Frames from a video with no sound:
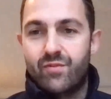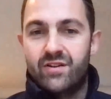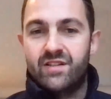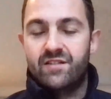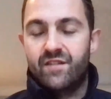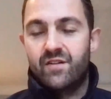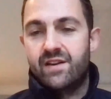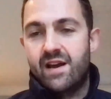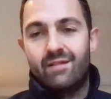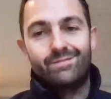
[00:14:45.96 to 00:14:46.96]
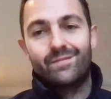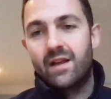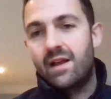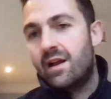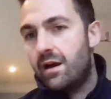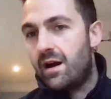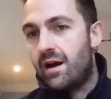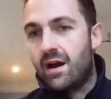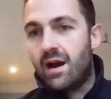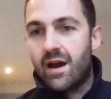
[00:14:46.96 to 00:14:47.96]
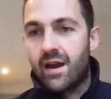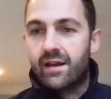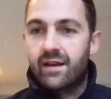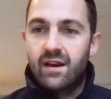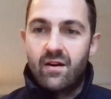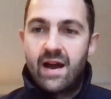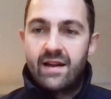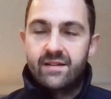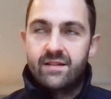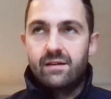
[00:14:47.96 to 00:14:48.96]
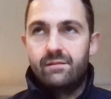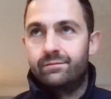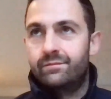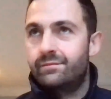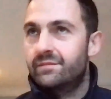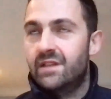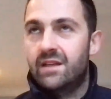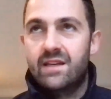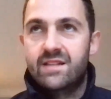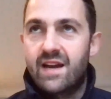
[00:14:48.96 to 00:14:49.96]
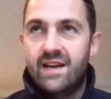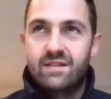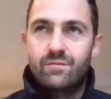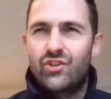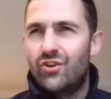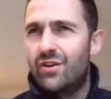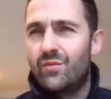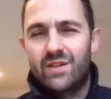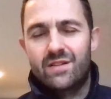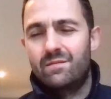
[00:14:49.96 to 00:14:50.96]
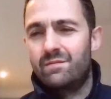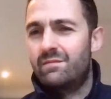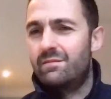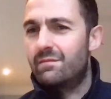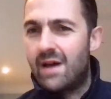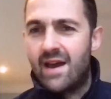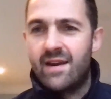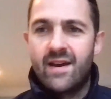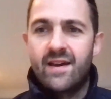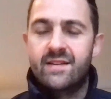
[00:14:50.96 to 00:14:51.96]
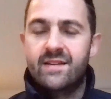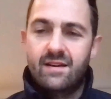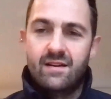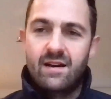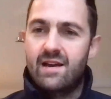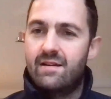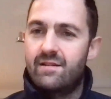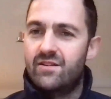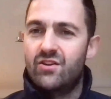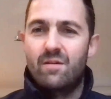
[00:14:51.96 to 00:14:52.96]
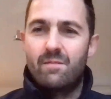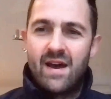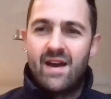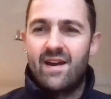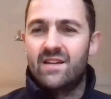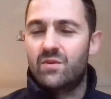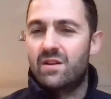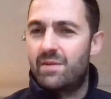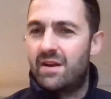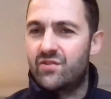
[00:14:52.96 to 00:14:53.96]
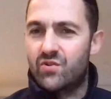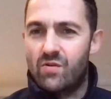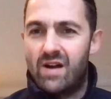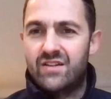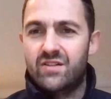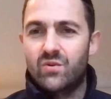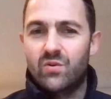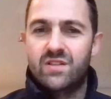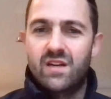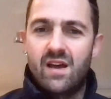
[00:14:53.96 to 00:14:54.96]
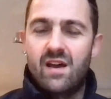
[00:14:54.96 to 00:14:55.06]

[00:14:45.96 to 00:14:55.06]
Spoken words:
processed food. Now, I had yesterday I had some tuna with some mayonnaise. I eat tuna mayonnaise with a bit of sriracha sauce in